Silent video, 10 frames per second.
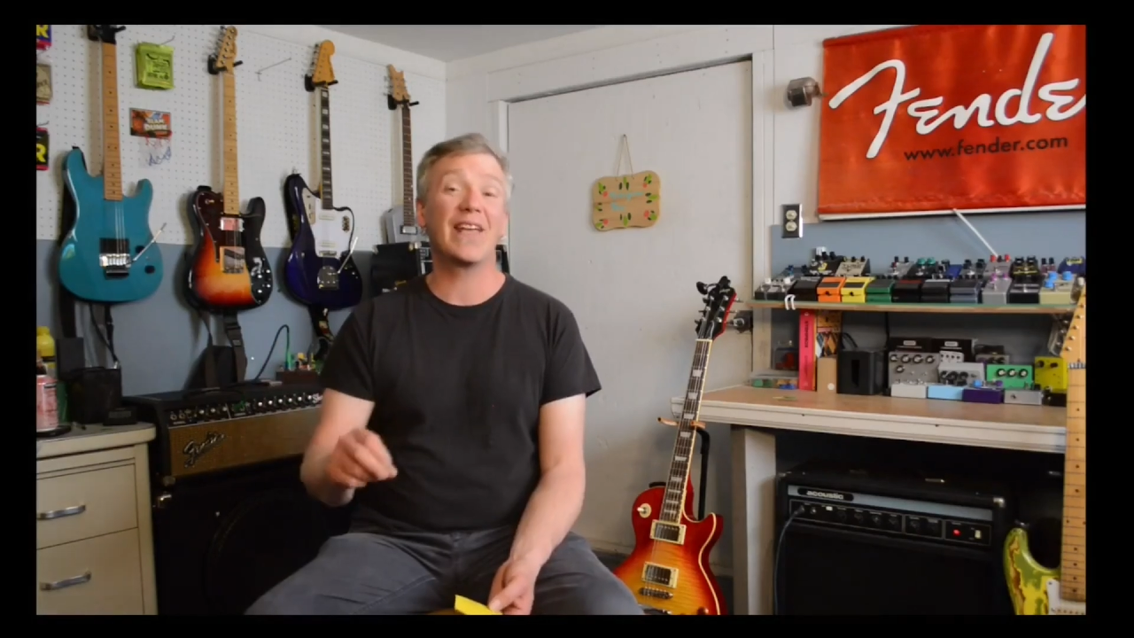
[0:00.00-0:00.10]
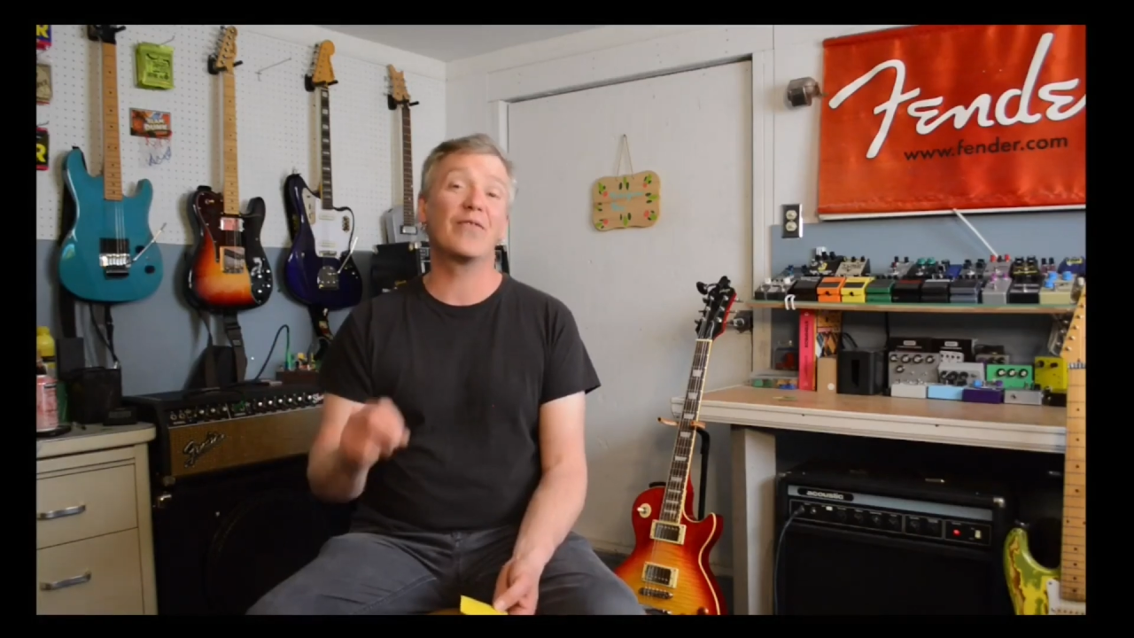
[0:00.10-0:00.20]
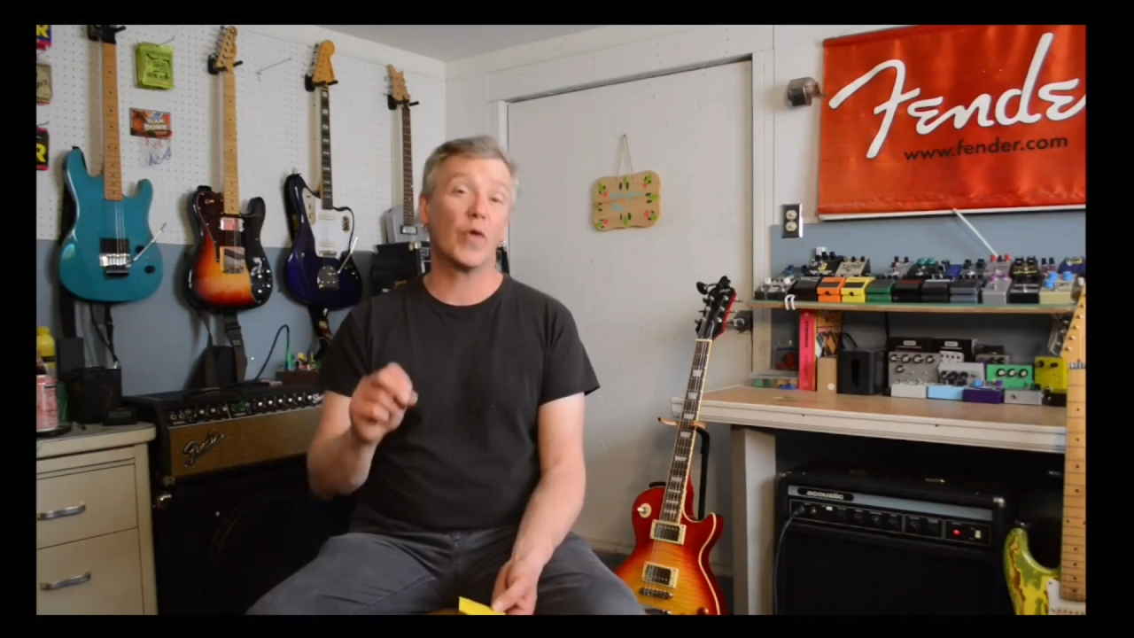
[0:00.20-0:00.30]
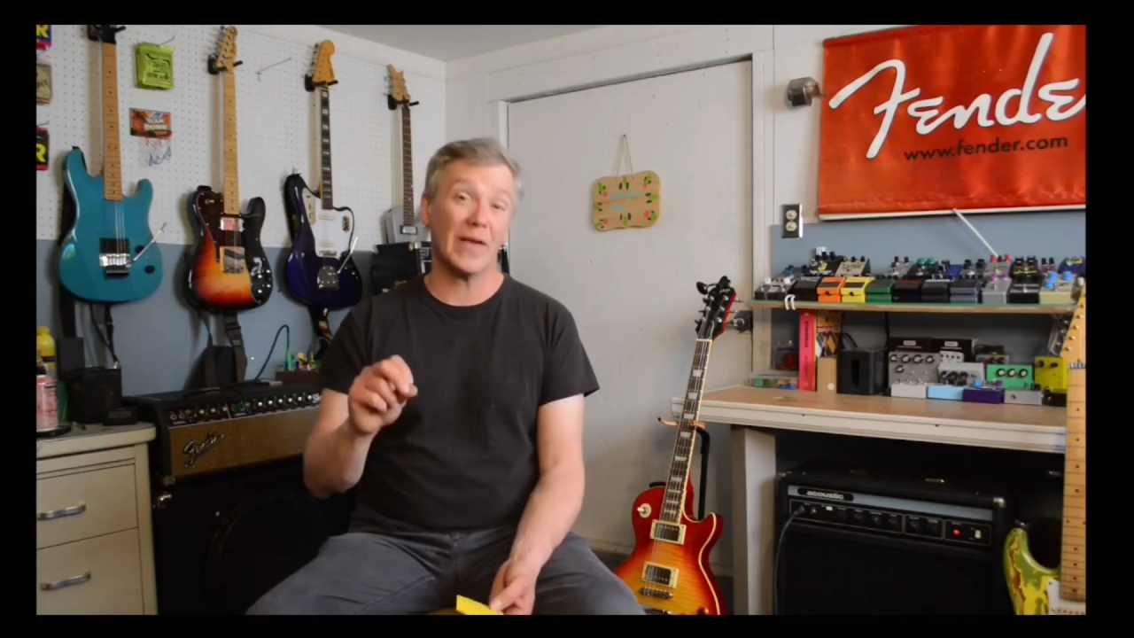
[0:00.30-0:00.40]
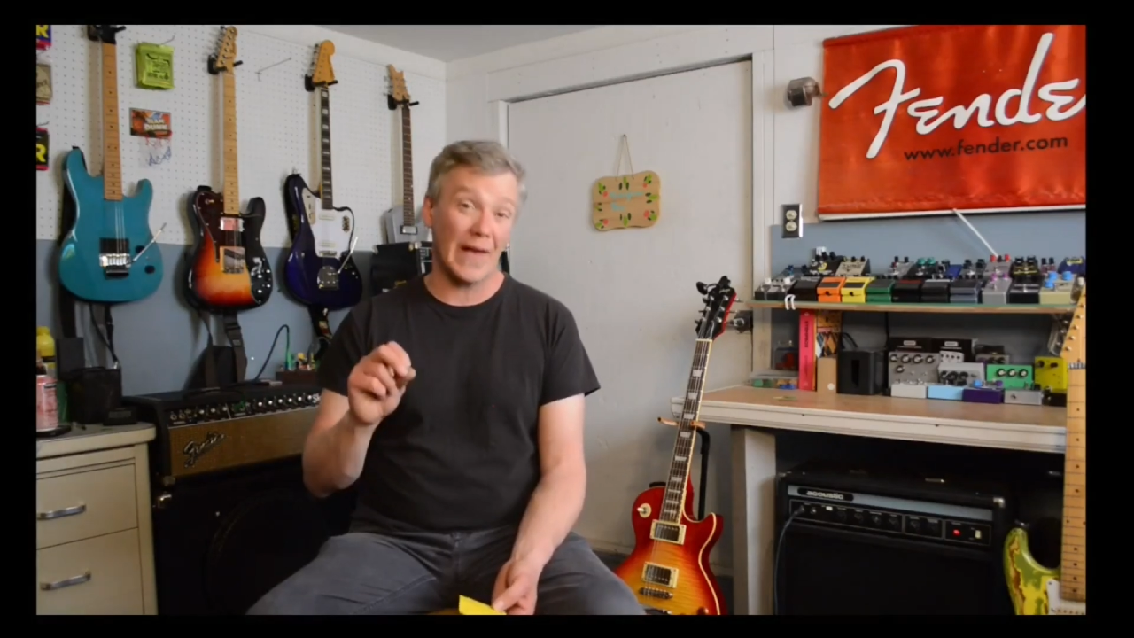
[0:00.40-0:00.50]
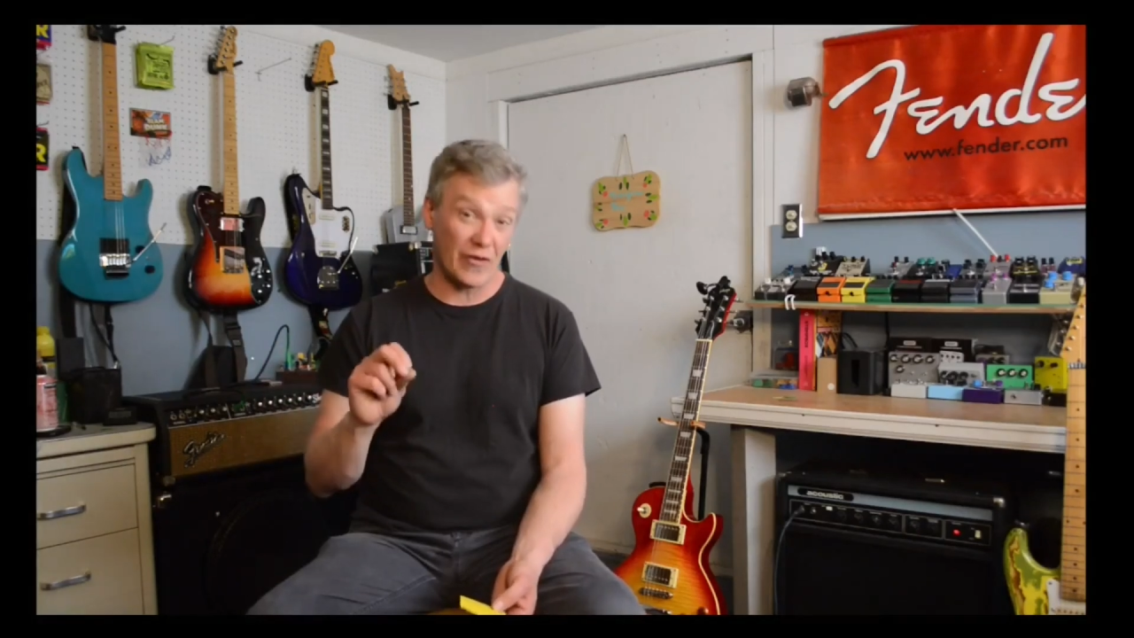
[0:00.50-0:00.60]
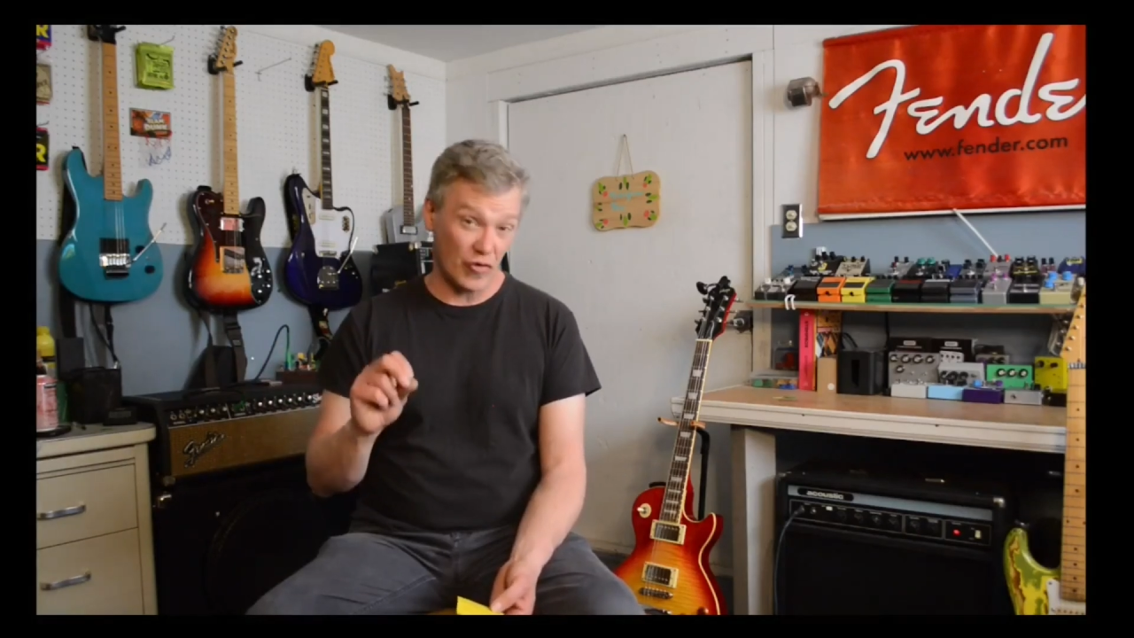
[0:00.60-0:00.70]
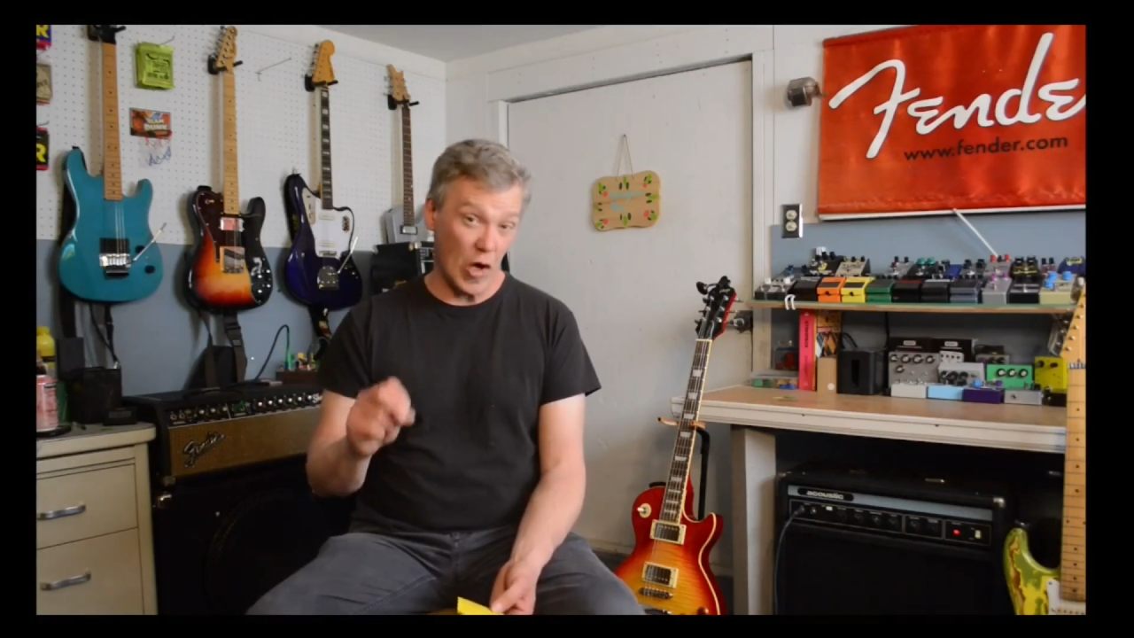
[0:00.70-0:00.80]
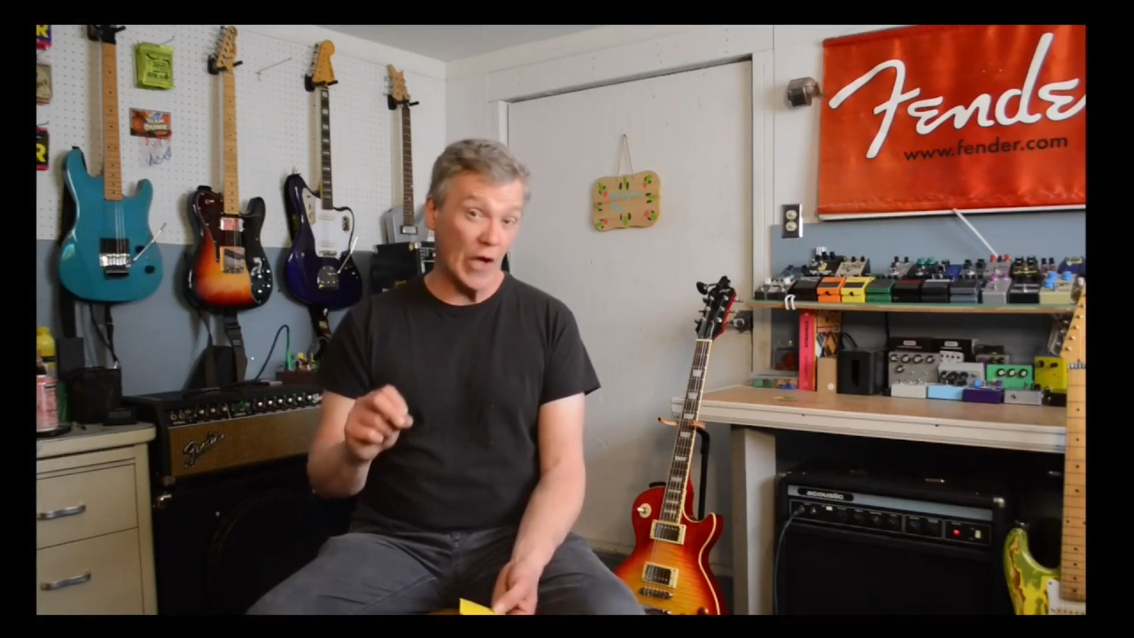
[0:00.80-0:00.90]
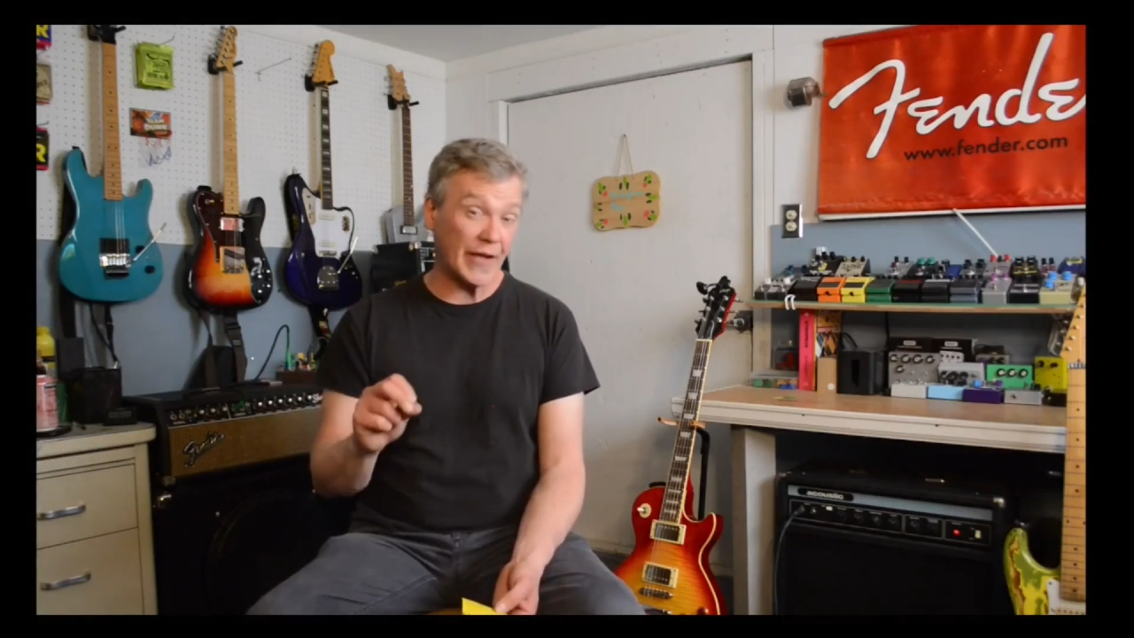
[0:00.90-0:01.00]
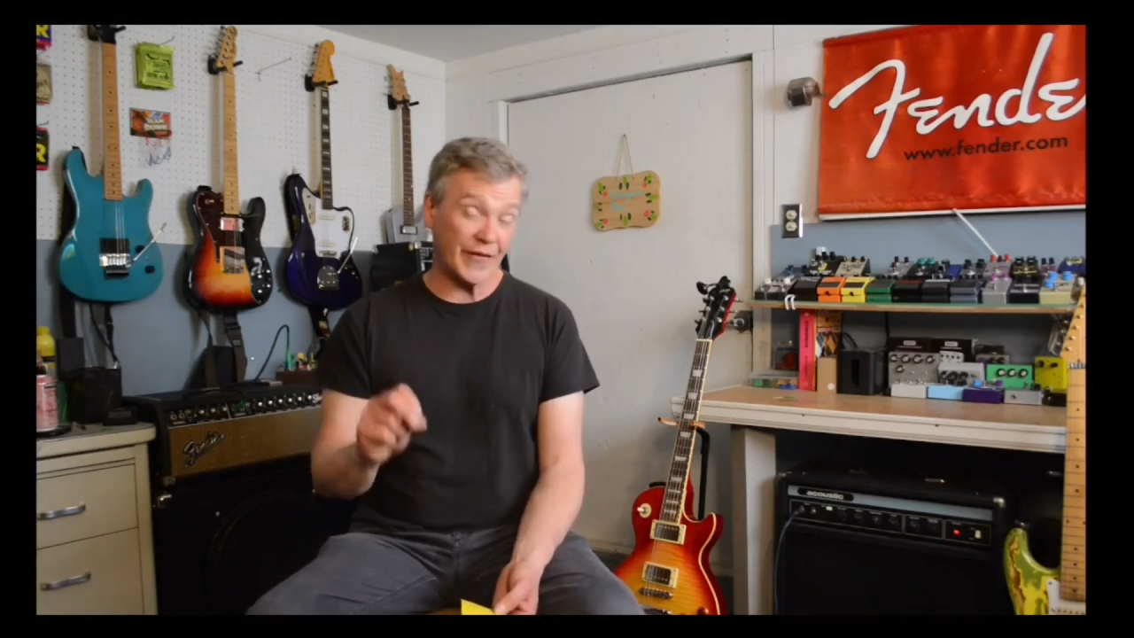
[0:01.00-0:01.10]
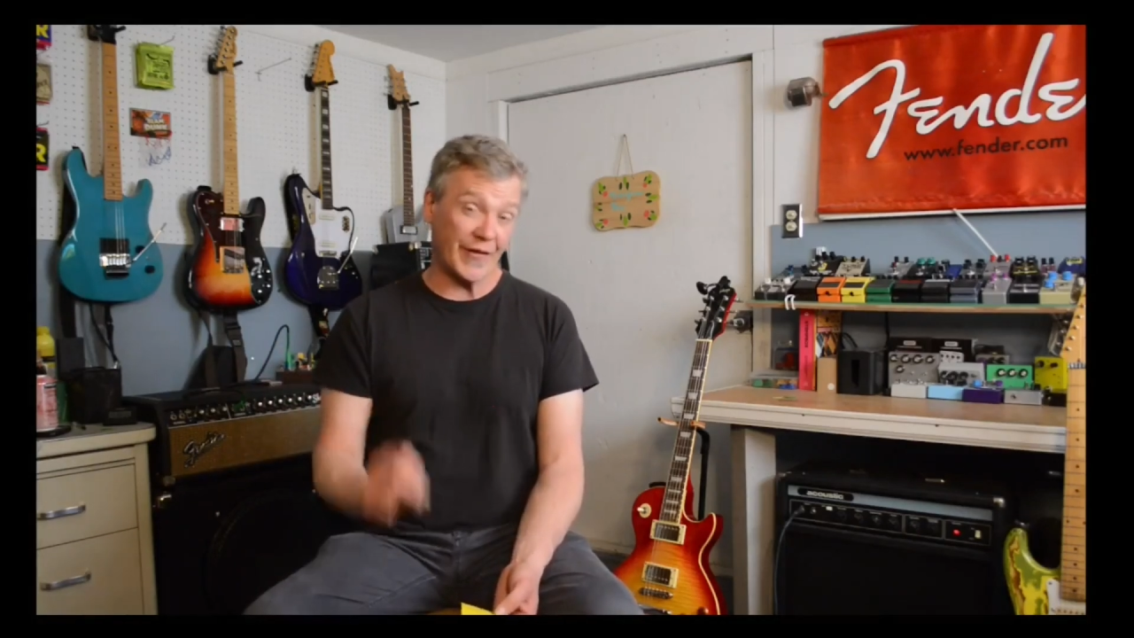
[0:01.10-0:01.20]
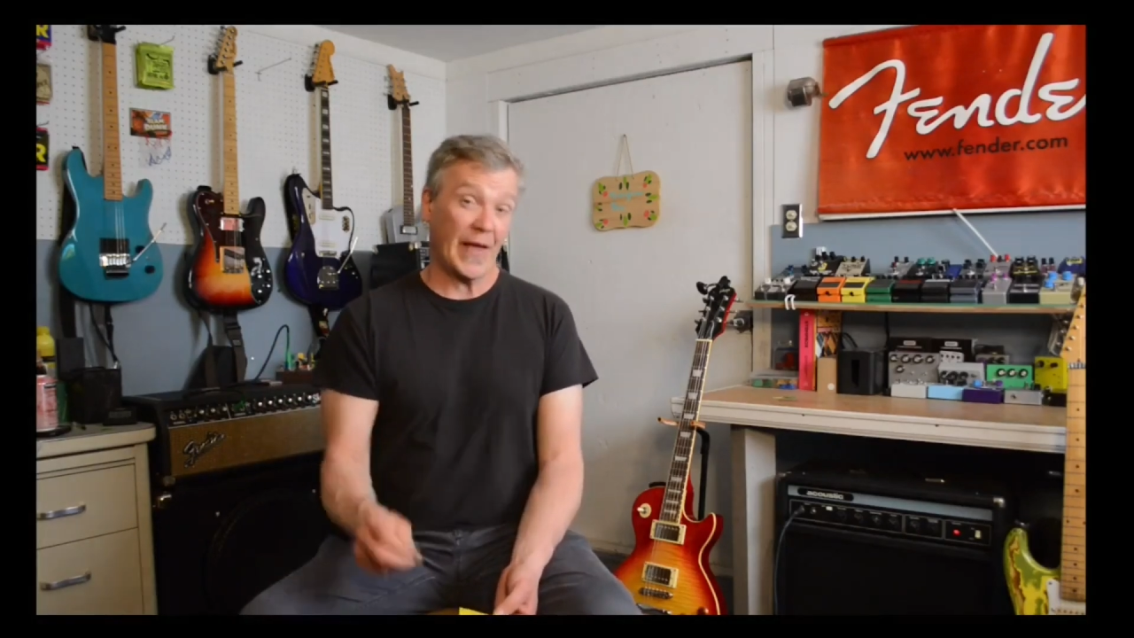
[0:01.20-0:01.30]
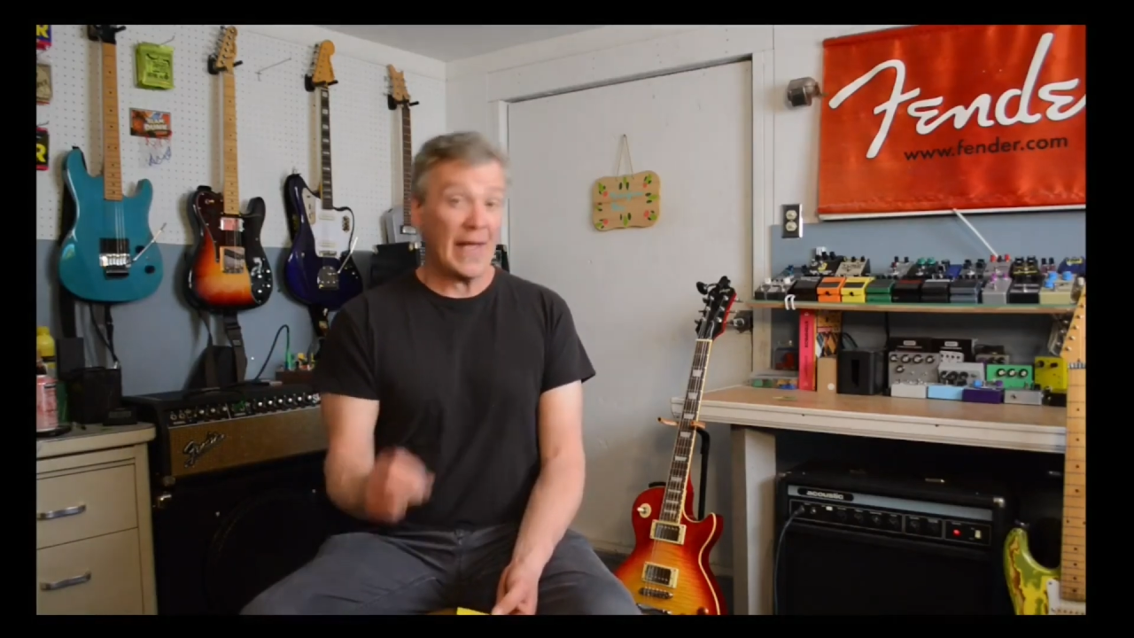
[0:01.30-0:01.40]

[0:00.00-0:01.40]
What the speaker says: for electronics